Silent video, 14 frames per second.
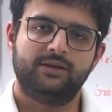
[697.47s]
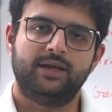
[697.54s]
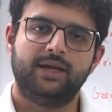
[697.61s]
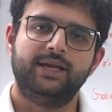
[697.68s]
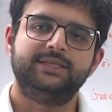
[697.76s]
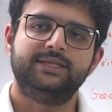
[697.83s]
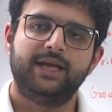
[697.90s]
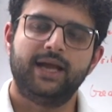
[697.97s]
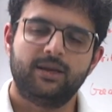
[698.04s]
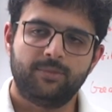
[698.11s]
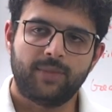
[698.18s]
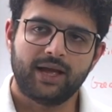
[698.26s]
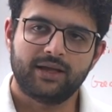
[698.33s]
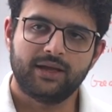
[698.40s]
And let's get
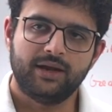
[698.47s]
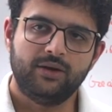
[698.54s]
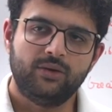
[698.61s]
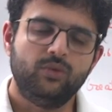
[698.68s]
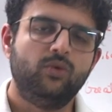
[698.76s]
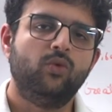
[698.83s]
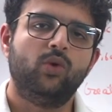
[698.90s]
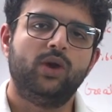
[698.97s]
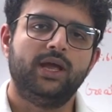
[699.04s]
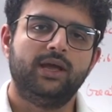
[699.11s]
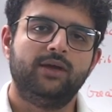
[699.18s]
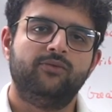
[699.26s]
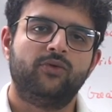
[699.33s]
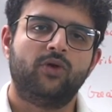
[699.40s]
back into
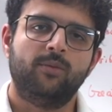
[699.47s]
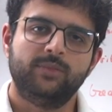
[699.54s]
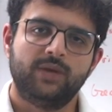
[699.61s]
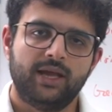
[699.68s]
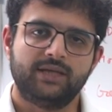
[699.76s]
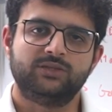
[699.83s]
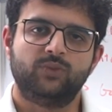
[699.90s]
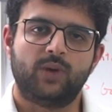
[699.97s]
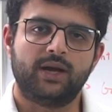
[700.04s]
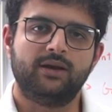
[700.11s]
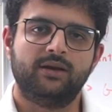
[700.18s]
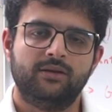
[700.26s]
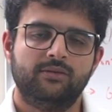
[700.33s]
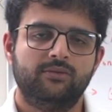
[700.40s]
coding from the next one,
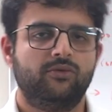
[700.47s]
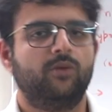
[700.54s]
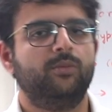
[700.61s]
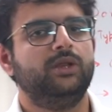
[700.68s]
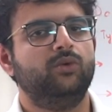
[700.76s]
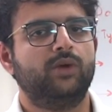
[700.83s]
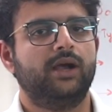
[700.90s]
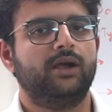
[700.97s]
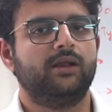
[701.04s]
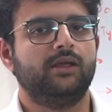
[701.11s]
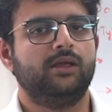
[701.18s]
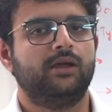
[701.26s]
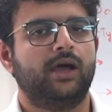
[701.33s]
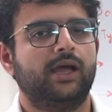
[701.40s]
from a new
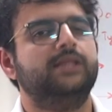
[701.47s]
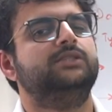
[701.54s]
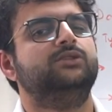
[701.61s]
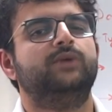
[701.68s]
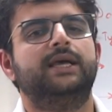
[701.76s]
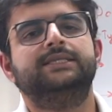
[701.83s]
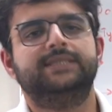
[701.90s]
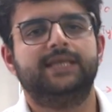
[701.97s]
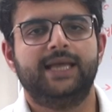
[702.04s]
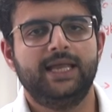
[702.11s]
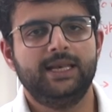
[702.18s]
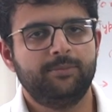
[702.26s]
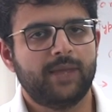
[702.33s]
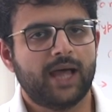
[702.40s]
country. I'll see you guys
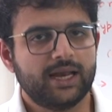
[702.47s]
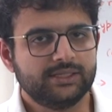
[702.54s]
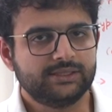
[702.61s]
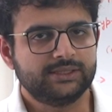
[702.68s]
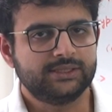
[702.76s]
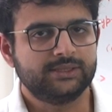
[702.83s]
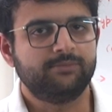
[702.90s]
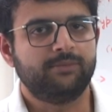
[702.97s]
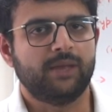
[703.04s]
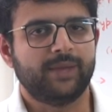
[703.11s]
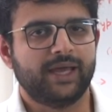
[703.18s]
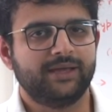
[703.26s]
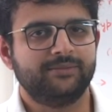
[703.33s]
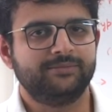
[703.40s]
in Paris. Bye
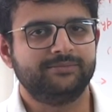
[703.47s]
bye.